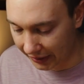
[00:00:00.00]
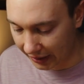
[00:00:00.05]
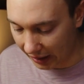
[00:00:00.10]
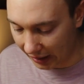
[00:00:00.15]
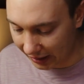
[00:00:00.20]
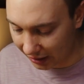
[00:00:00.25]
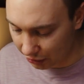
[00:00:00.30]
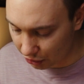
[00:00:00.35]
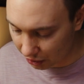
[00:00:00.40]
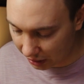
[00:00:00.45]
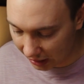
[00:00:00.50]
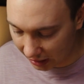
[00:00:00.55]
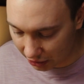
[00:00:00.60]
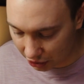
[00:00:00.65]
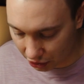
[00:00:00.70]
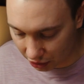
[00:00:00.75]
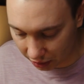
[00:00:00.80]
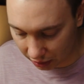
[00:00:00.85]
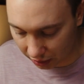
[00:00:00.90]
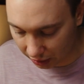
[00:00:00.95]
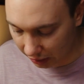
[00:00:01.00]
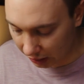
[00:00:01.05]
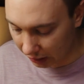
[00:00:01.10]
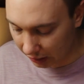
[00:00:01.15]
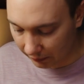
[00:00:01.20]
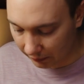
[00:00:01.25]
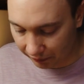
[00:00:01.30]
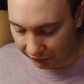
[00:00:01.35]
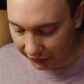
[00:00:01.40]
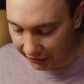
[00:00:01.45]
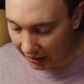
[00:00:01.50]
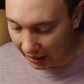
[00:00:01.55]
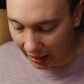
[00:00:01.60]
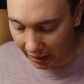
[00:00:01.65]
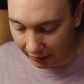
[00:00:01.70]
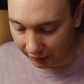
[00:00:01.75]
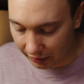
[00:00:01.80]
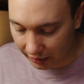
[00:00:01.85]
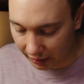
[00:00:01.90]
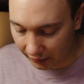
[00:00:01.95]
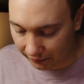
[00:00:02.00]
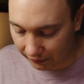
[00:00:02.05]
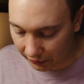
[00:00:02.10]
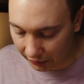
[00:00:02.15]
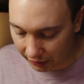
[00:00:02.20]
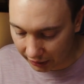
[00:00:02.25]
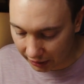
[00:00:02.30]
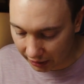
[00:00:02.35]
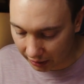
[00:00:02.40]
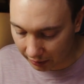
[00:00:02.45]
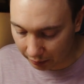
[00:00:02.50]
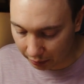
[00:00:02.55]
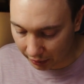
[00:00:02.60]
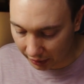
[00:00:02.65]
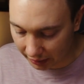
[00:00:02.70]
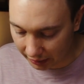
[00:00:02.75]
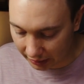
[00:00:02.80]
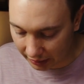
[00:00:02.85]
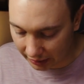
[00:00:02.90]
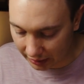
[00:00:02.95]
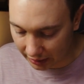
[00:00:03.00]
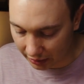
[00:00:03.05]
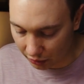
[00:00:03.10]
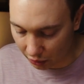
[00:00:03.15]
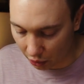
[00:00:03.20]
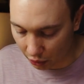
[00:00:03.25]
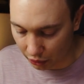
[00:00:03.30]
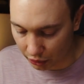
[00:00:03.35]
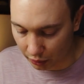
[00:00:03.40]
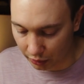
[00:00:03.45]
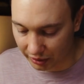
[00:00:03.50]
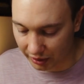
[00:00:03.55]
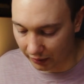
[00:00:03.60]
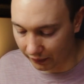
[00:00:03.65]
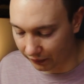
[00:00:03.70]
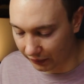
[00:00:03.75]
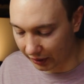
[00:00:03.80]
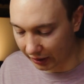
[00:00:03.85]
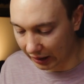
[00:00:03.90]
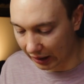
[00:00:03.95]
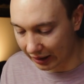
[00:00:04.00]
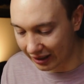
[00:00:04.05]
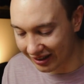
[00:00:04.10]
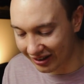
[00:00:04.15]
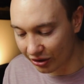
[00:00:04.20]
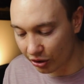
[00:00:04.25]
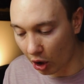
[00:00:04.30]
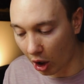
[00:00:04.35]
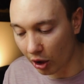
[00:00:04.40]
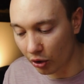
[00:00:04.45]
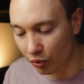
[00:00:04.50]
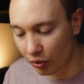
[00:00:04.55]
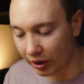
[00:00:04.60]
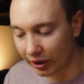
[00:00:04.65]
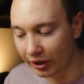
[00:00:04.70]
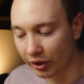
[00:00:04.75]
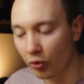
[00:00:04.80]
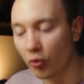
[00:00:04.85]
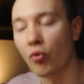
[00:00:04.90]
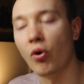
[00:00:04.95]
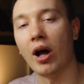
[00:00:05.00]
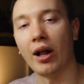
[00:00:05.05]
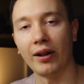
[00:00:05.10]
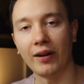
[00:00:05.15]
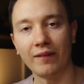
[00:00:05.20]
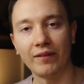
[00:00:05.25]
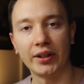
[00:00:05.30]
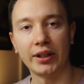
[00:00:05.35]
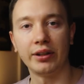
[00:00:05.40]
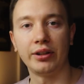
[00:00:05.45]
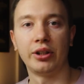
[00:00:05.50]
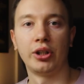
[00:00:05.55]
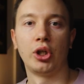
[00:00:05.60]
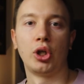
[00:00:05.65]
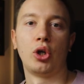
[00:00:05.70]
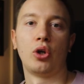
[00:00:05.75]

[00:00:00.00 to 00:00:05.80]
And education, yeah, you can fill it in, but this is also something that is not really relevant